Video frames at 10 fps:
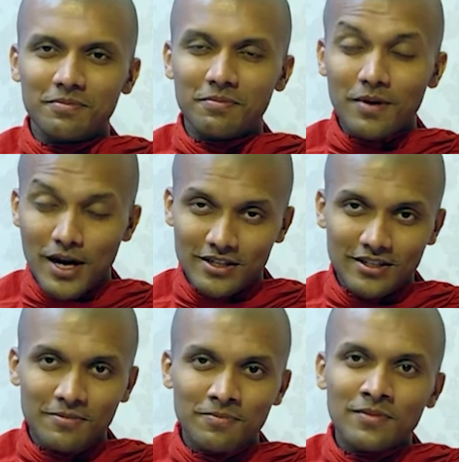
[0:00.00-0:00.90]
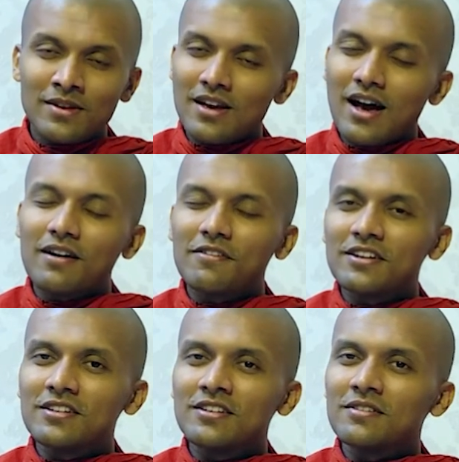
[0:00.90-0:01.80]
But
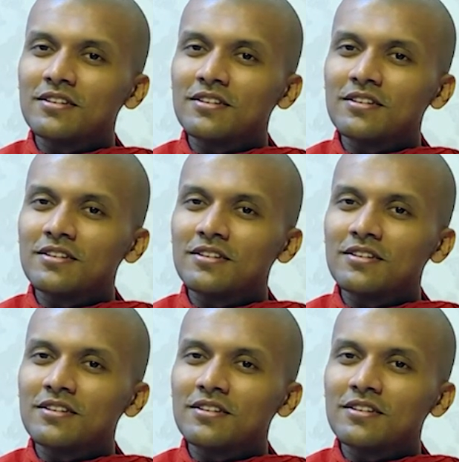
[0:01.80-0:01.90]
our